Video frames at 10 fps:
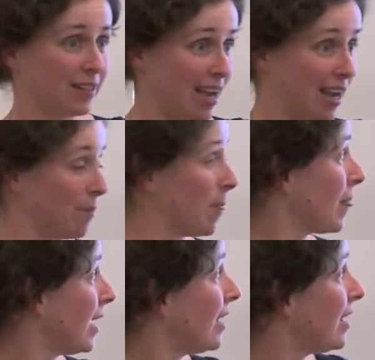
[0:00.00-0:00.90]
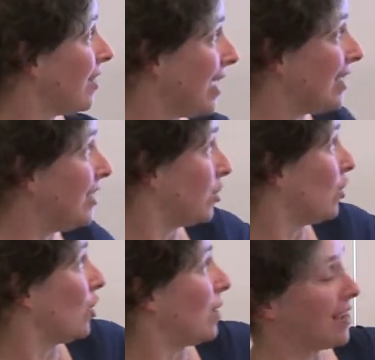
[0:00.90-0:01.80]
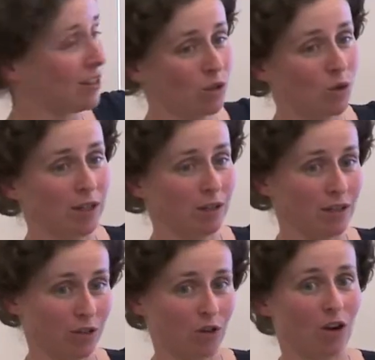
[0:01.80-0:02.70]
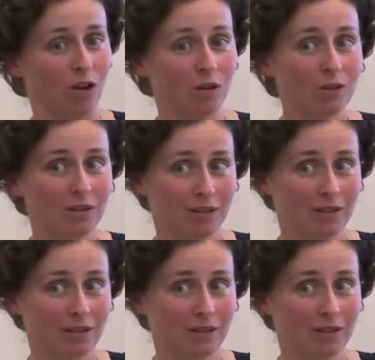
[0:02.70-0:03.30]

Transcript: There is no editorial control